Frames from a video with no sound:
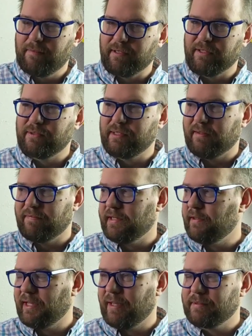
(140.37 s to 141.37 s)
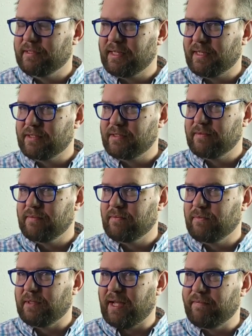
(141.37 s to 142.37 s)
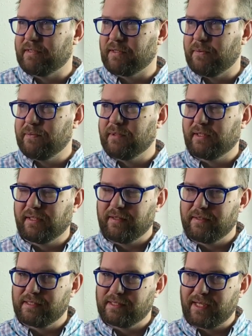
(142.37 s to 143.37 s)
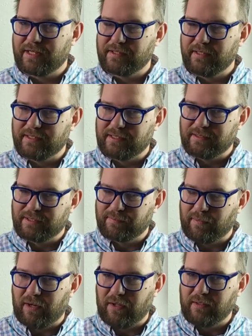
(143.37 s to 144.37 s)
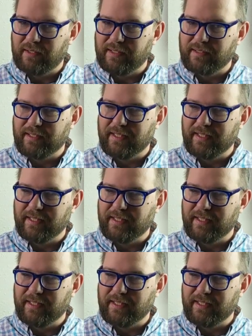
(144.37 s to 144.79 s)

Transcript: but usually the video games section will have its own clearance section that's small and